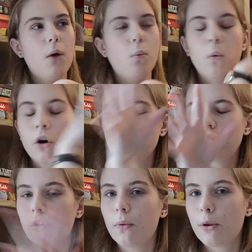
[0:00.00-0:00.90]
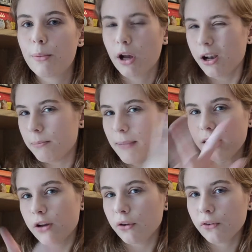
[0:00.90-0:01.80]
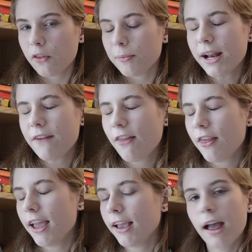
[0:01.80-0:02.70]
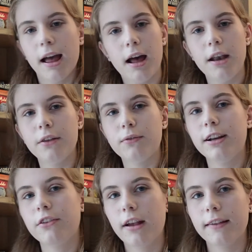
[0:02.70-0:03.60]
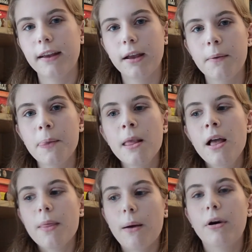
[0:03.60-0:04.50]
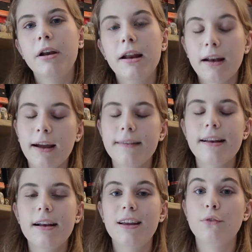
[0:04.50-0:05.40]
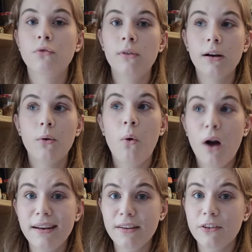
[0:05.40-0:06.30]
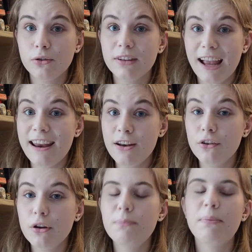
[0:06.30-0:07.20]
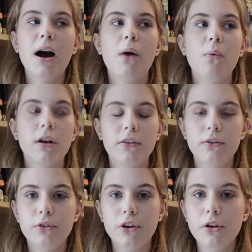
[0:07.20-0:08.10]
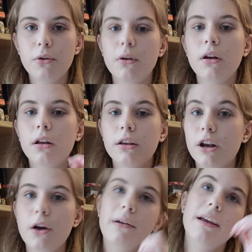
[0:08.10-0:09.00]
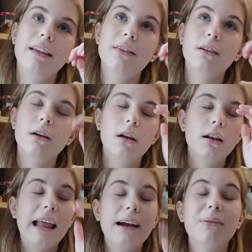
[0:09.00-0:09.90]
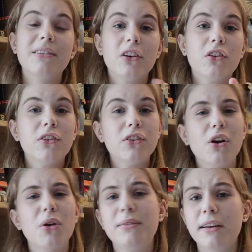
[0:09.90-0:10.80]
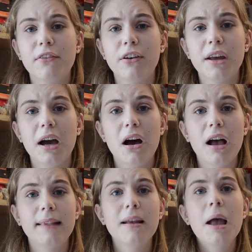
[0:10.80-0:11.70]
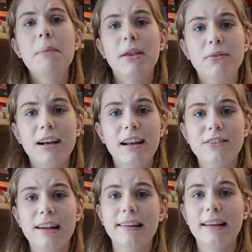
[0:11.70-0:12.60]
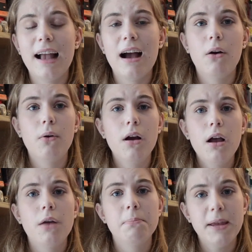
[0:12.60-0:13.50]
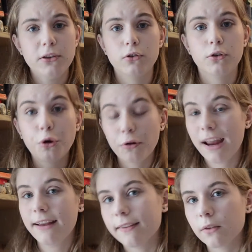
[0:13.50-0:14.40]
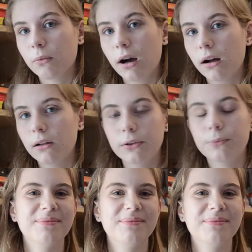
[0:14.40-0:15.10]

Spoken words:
watch on them and kind of make notes on them and everything, and it's really interesting. That one, like I said earlier, is quite difficult to get into, but once you do, you know, the language is so different to ours, but it's really interesting how Mitchell creates this world.